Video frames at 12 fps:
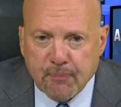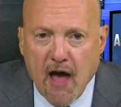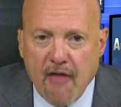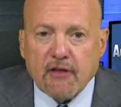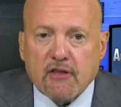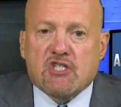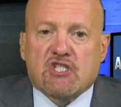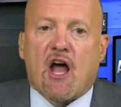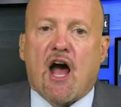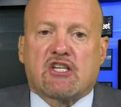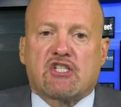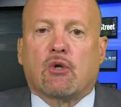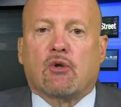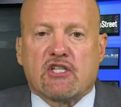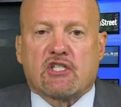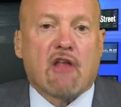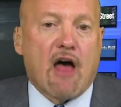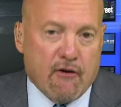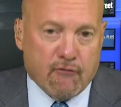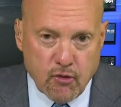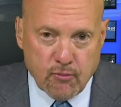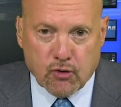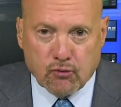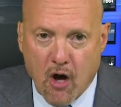I think the stock still has a lot of room
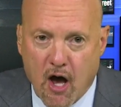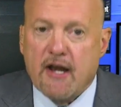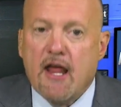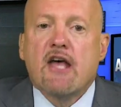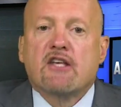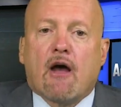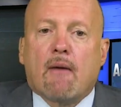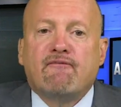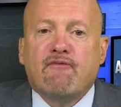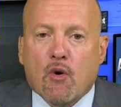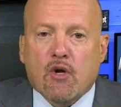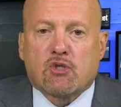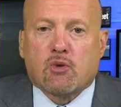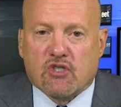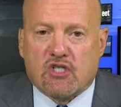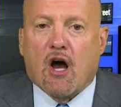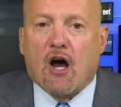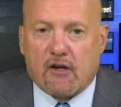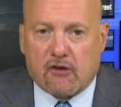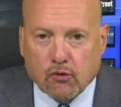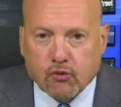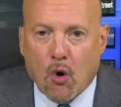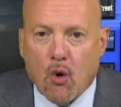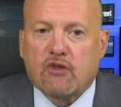to run. So I'm focused on
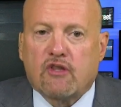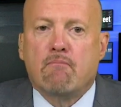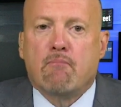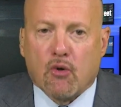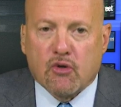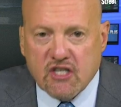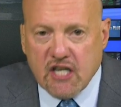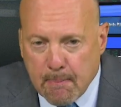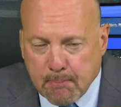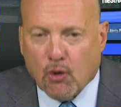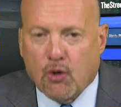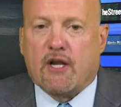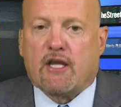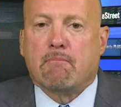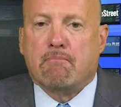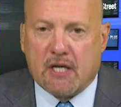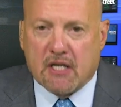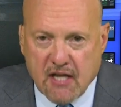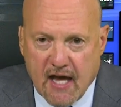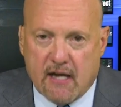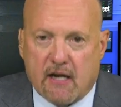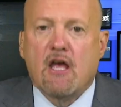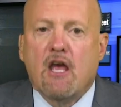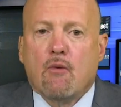growth in both deep learning and big
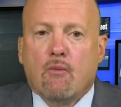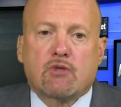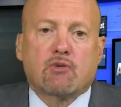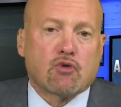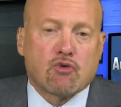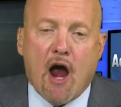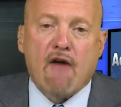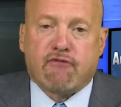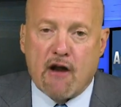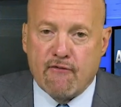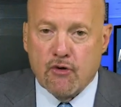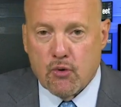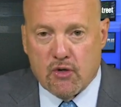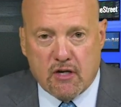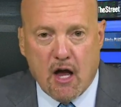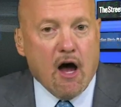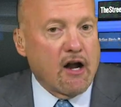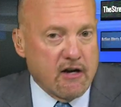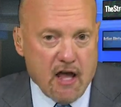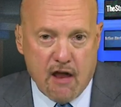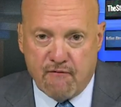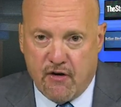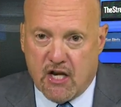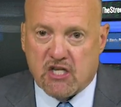data, which will drive revenue in
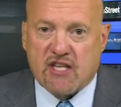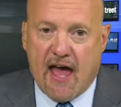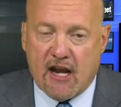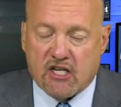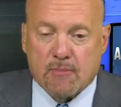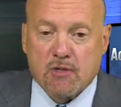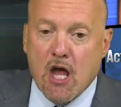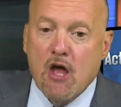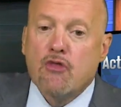NVIDIA's data chips.